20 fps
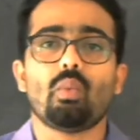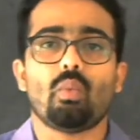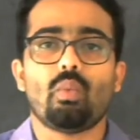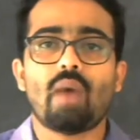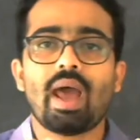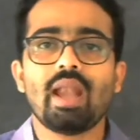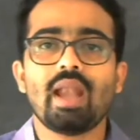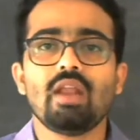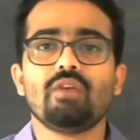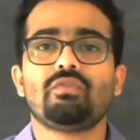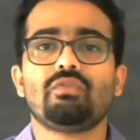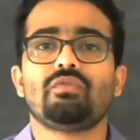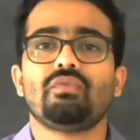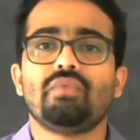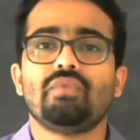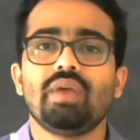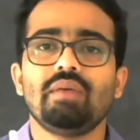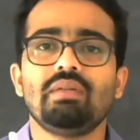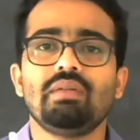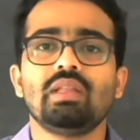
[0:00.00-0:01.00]
value of
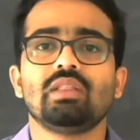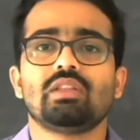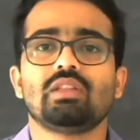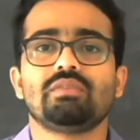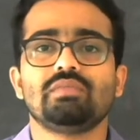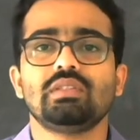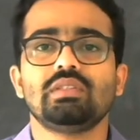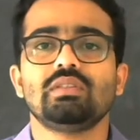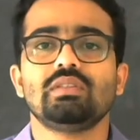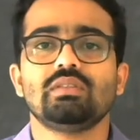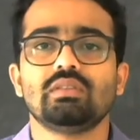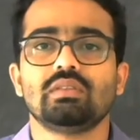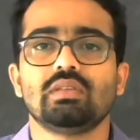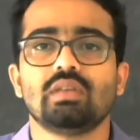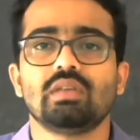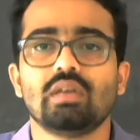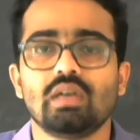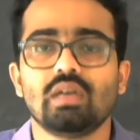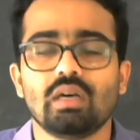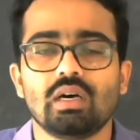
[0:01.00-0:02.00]
wavelength
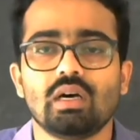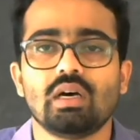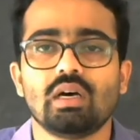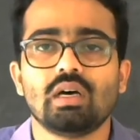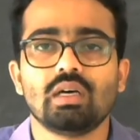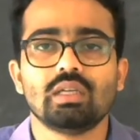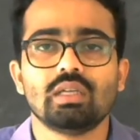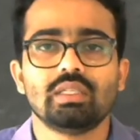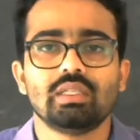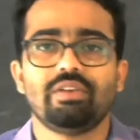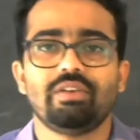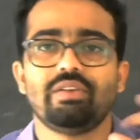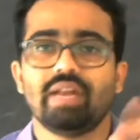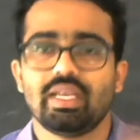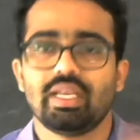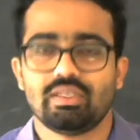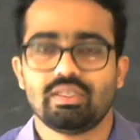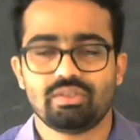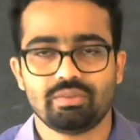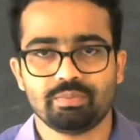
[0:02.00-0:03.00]
of that
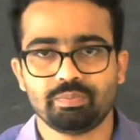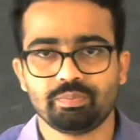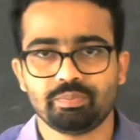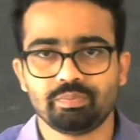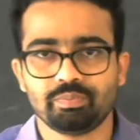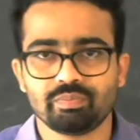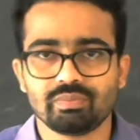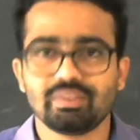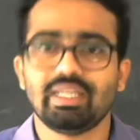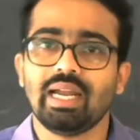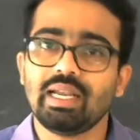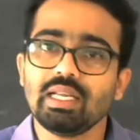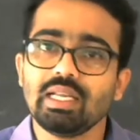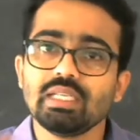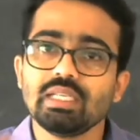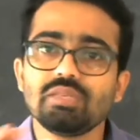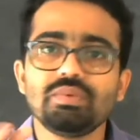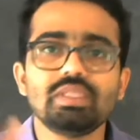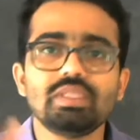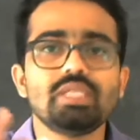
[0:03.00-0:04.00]
rays. That
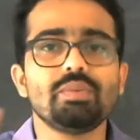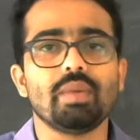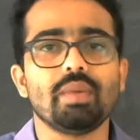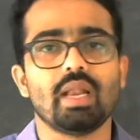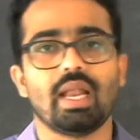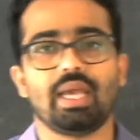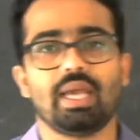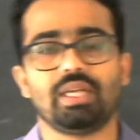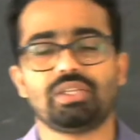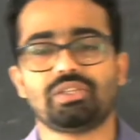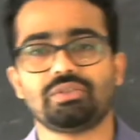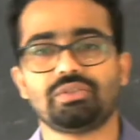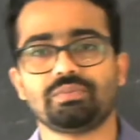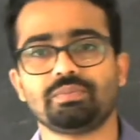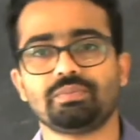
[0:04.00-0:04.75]
is visible light.